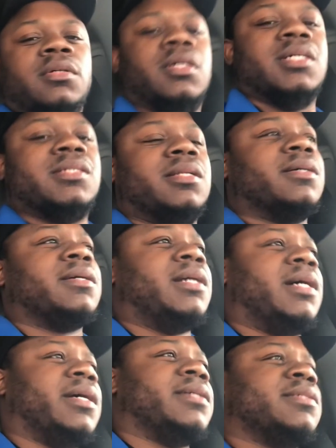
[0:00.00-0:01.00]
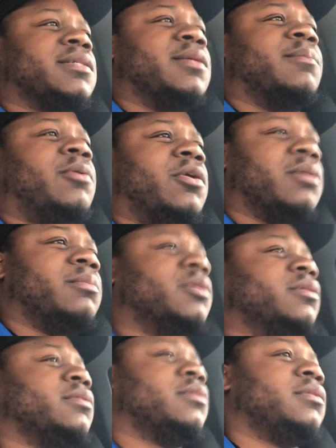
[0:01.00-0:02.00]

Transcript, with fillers: It's looking like it's an apartment.